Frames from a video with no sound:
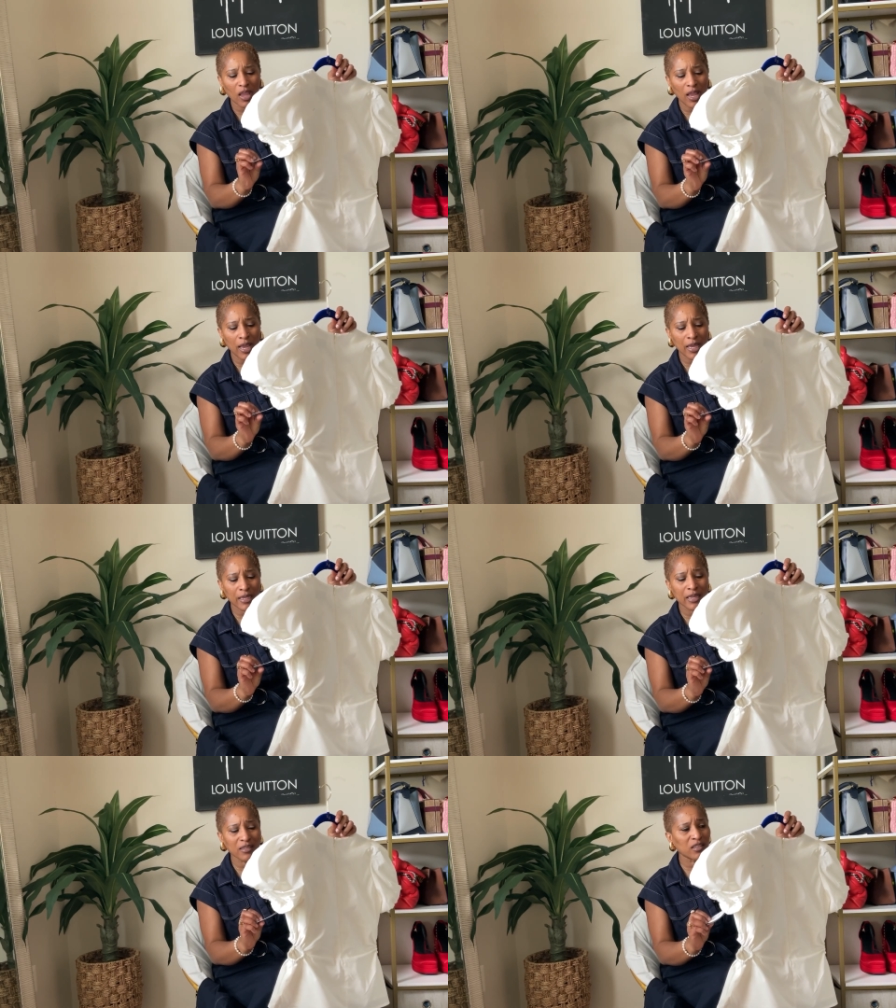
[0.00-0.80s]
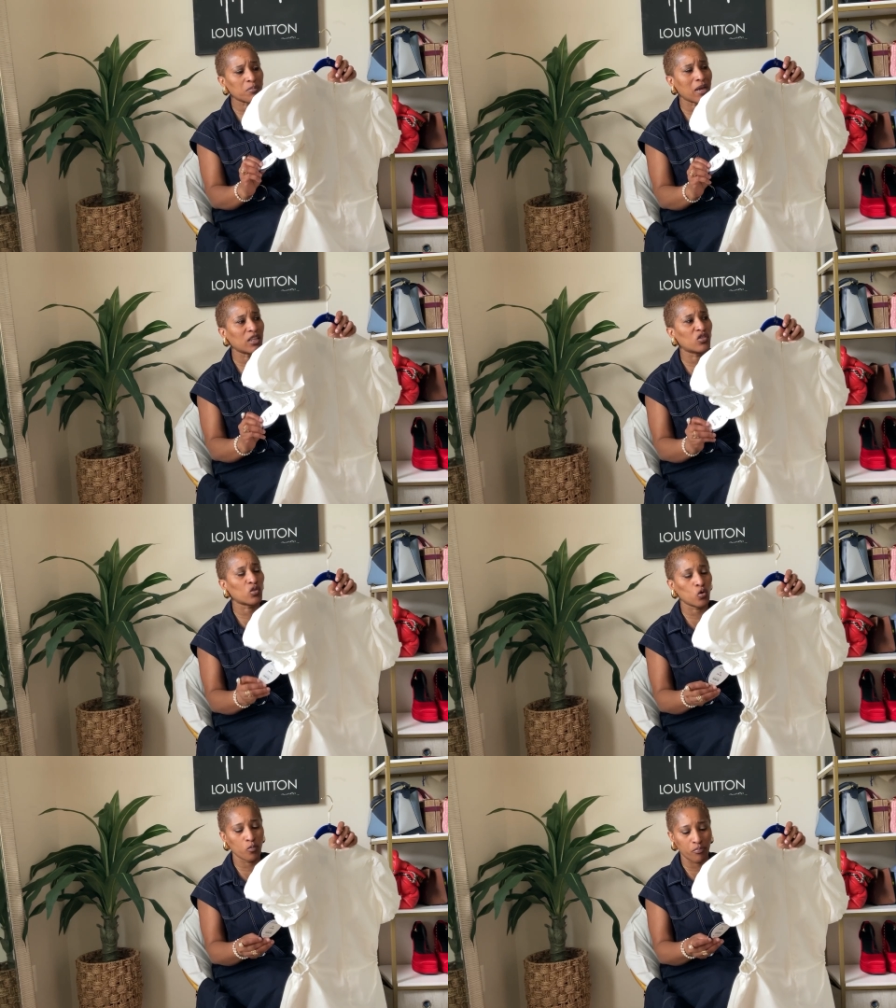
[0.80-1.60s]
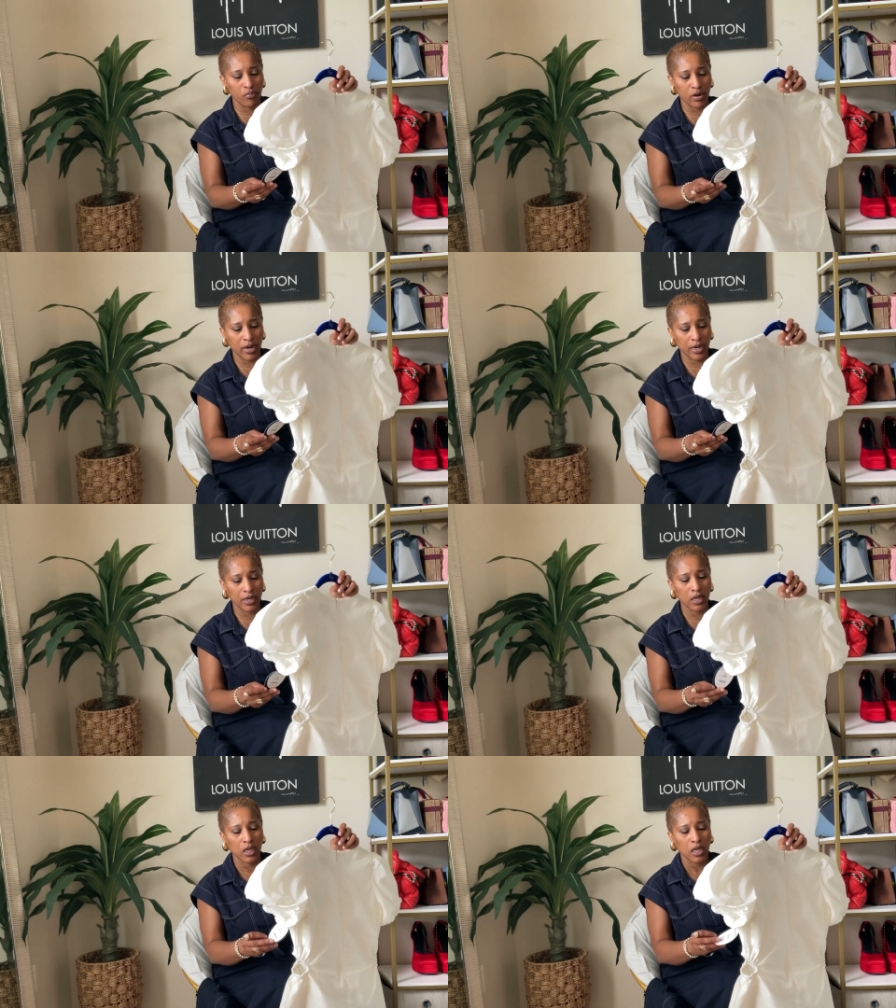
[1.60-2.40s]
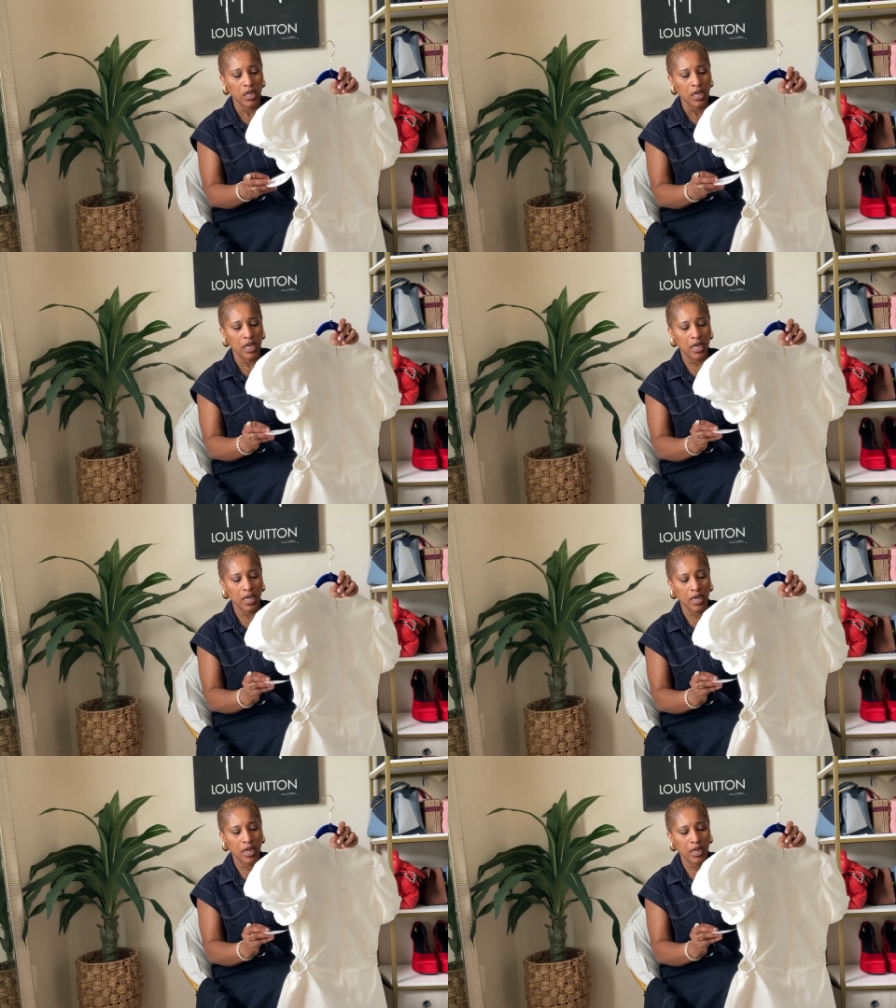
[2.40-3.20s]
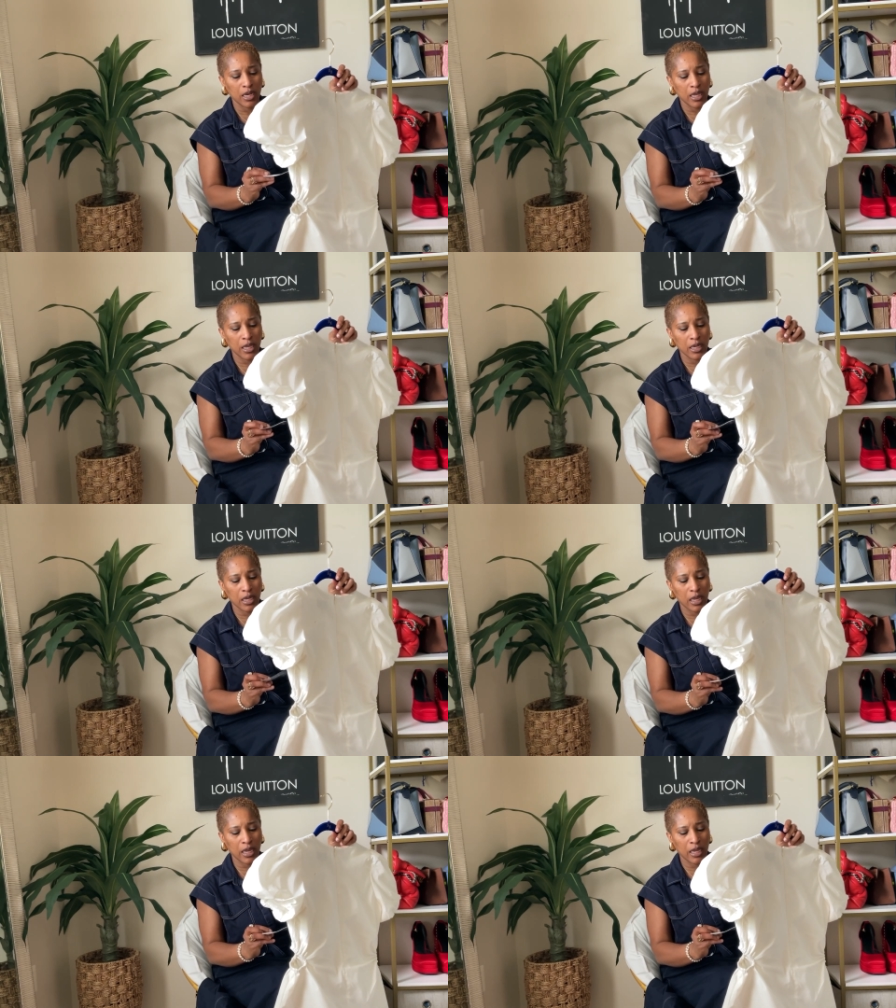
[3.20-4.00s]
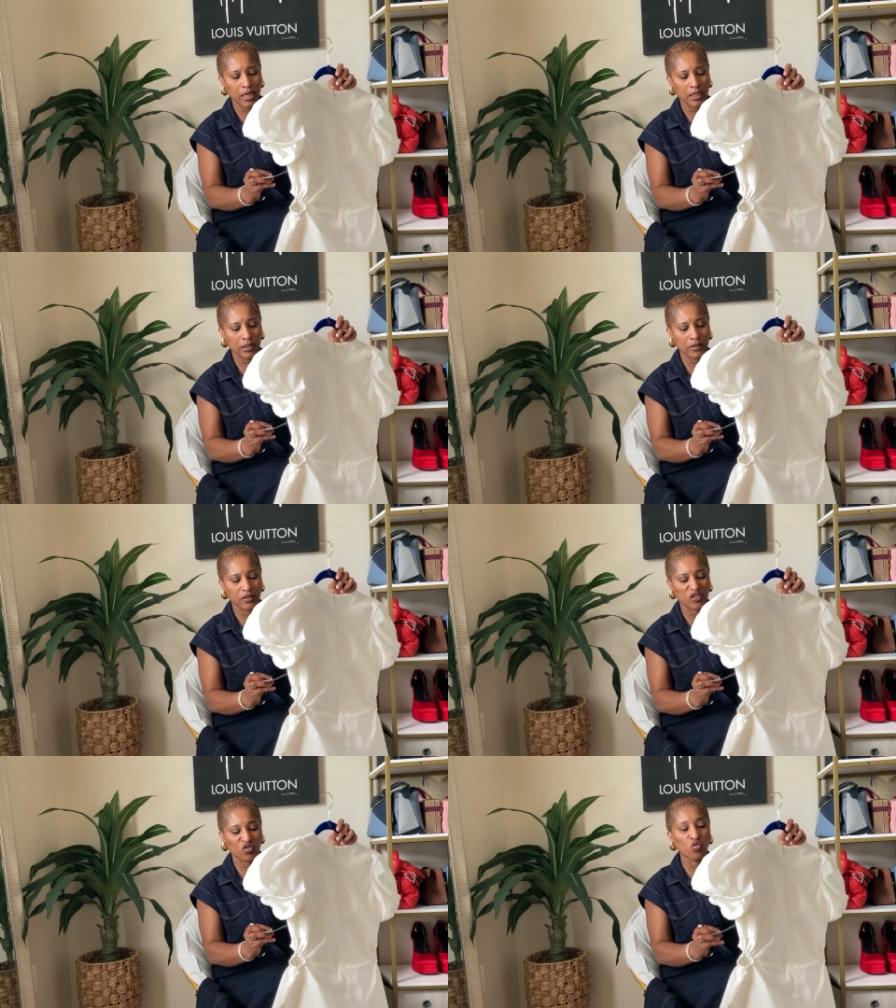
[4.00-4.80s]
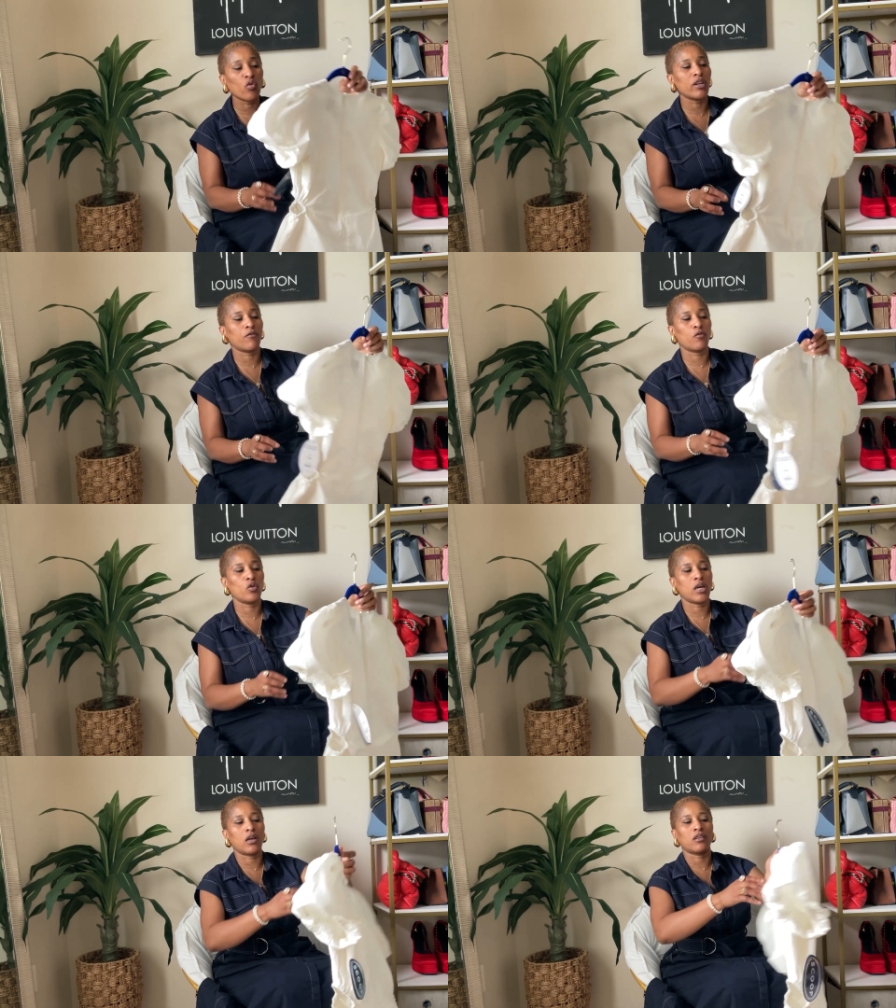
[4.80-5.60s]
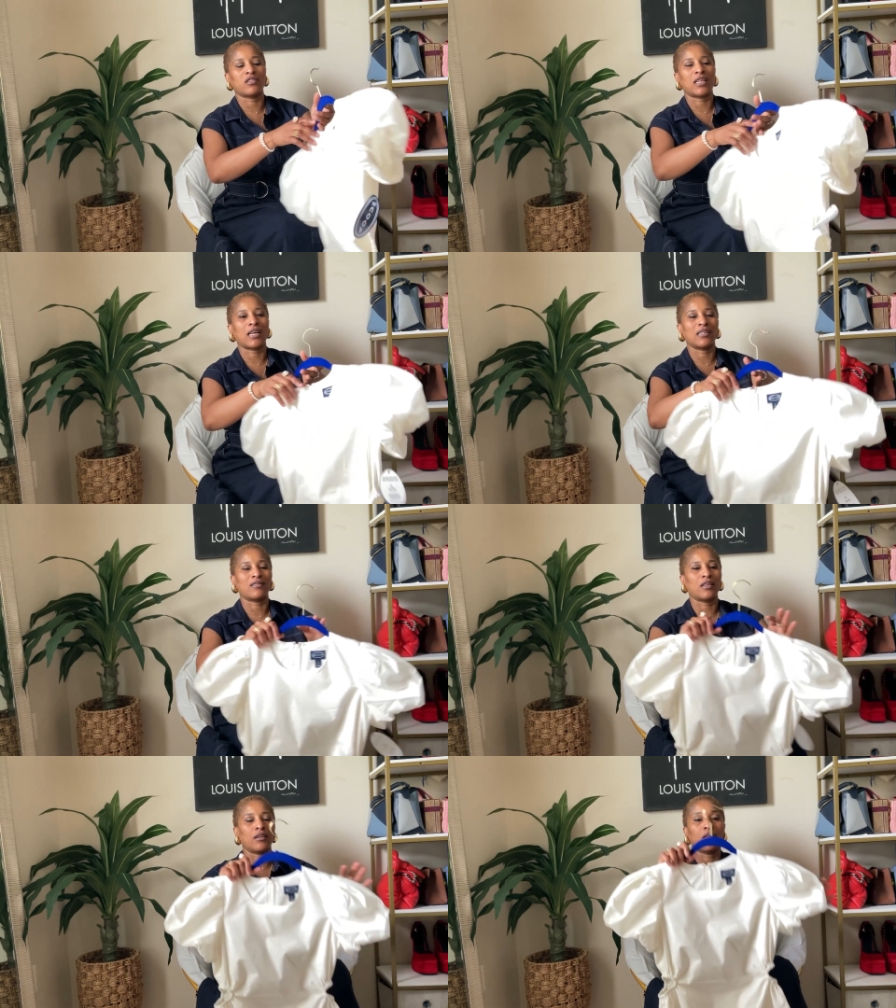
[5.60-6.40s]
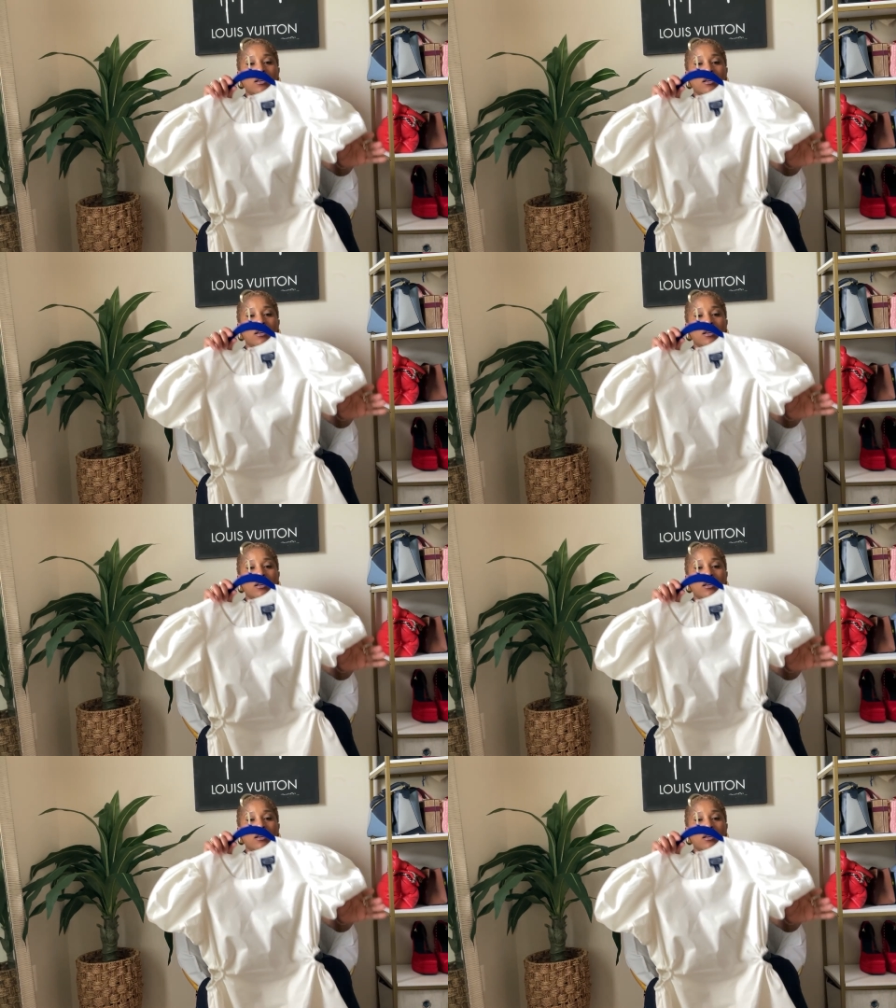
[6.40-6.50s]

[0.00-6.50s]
And this is by the Scoop brand, and it is $24, like I said,